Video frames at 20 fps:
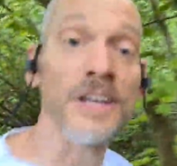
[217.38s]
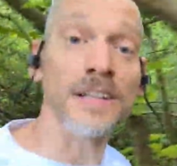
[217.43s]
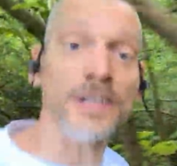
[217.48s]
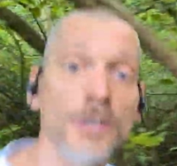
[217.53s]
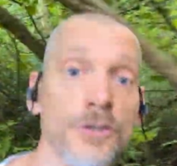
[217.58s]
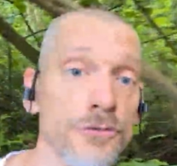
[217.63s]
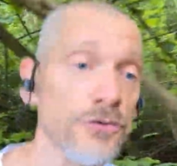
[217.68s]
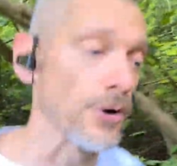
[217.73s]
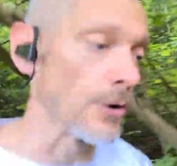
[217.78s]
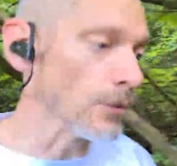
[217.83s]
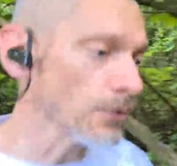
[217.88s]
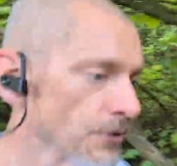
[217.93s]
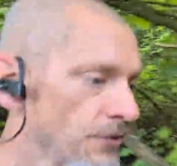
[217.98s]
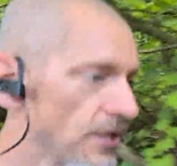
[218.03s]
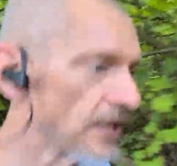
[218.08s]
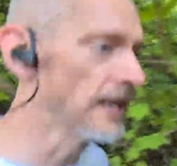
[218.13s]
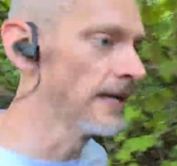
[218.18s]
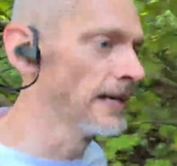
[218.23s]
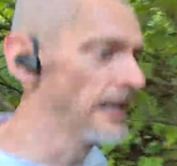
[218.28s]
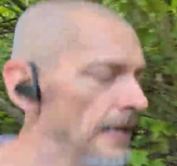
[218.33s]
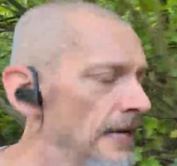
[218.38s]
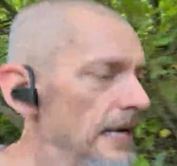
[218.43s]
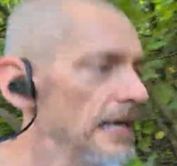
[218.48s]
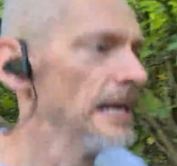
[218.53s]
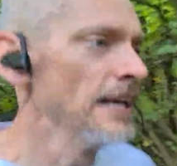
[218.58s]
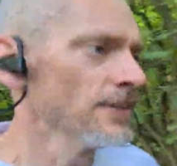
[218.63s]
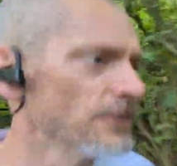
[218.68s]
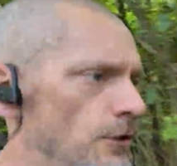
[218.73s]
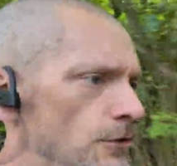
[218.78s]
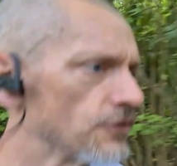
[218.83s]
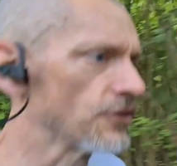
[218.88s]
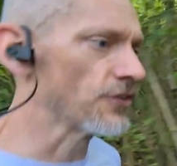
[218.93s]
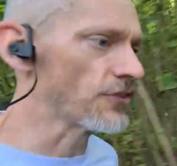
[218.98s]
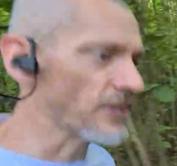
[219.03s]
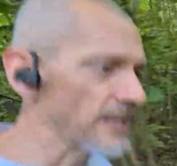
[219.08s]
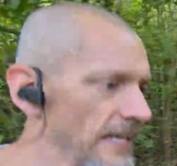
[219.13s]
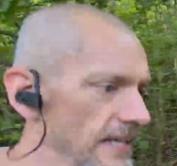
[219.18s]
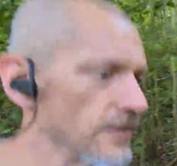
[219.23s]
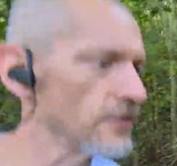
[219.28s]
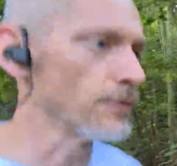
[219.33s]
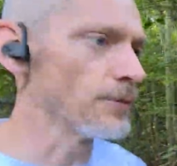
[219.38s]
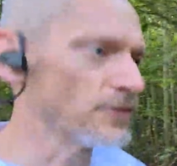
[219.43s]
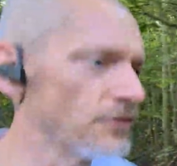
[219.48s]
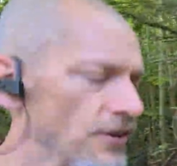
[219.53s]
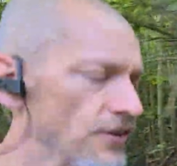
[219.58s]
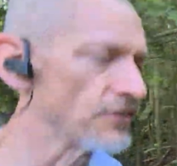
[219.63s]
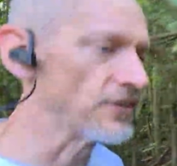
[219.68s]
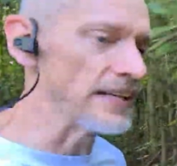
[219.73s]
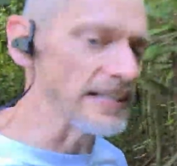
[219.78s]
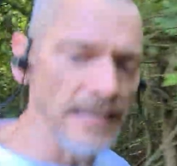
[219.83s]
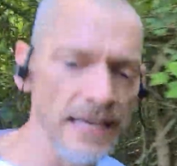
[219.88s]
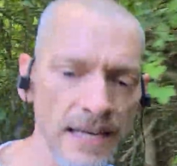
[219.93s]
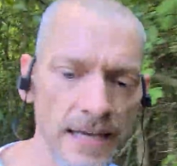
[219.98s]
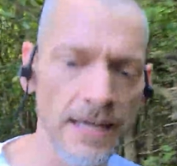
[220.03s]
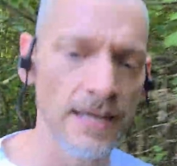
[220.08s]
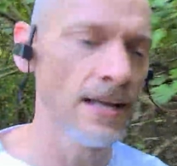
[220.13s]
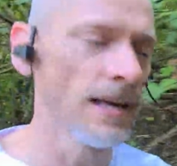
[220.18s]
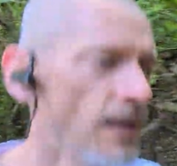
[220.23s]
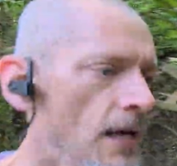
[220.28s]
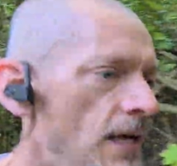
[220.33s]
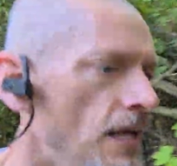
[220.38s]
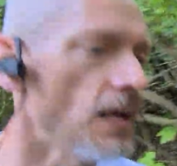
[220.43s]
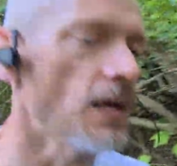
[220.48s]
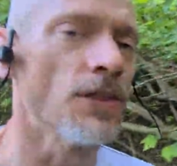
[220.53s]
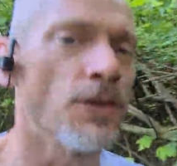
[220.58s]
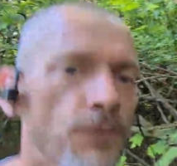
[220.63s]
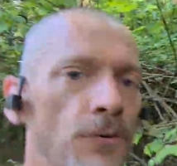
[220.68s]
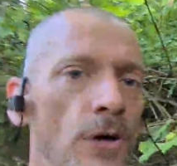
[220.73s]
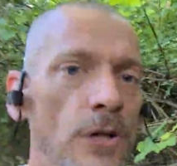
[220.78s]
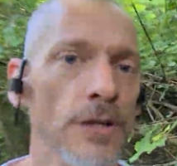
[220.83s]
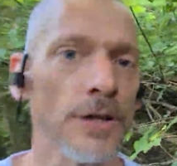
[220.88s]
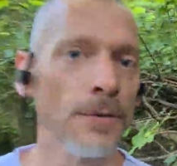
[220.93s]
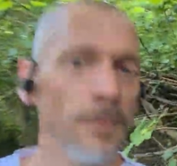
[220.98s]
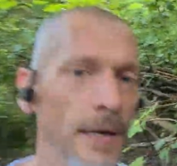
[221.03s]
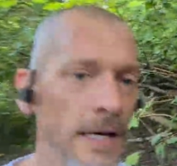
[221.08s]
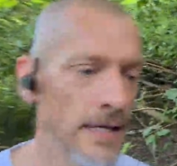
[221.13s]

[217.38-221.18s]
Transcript: of controls, not just a case of adjusting the volume,